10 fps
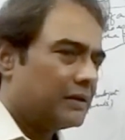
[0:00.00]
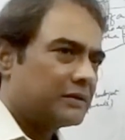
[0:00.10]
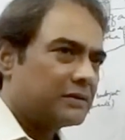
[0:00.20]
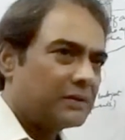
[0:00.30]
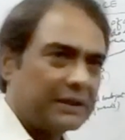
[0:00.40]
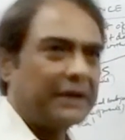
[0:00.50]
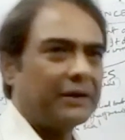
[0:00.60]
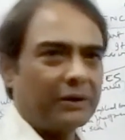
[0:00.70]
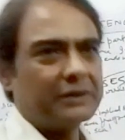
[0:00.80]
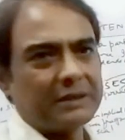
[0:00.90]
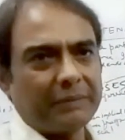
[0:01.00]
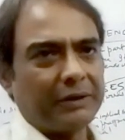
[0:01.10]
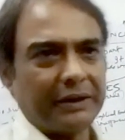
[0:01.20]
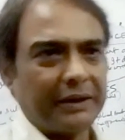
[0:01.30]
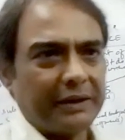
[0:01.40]
So they are all
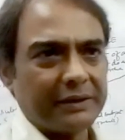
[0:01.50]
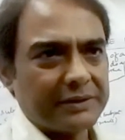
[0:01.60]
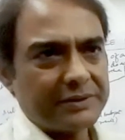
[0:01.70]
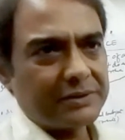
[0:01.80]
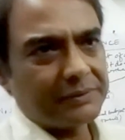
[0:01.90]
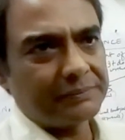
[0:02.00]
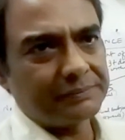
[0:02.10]
subordinators.